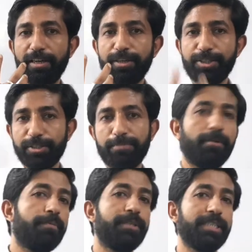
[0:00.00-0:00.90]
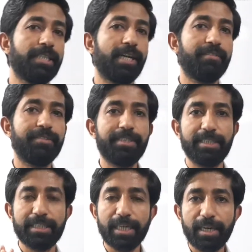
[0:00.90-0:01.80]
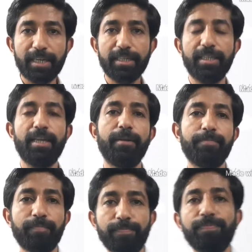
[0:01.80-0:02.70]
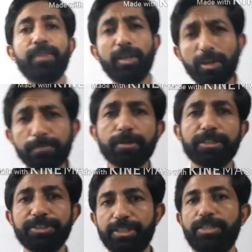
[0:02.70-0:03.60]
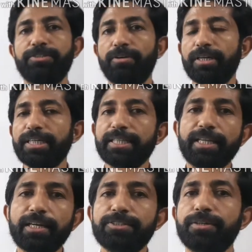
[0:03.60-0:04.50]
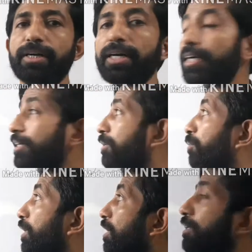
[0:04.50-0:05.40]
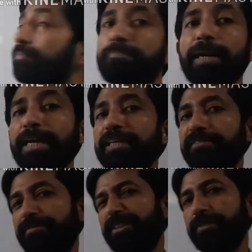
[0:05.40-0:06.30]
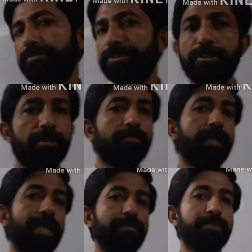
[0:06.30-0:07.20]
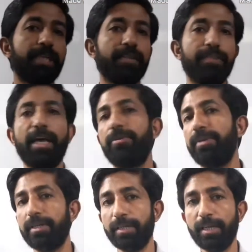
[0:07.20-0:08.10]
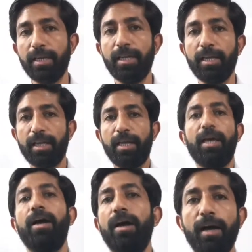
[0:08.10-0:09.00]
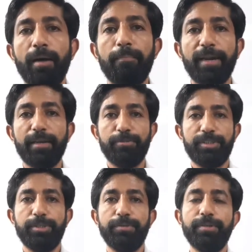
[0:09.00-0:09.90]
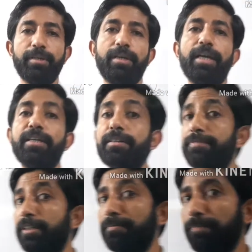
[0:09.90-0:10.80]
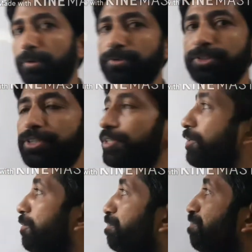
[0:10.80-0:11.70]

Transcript: sort of properties, like first is current, then the potential is already there. So current will play different sort of games and then will play with you in different modes. So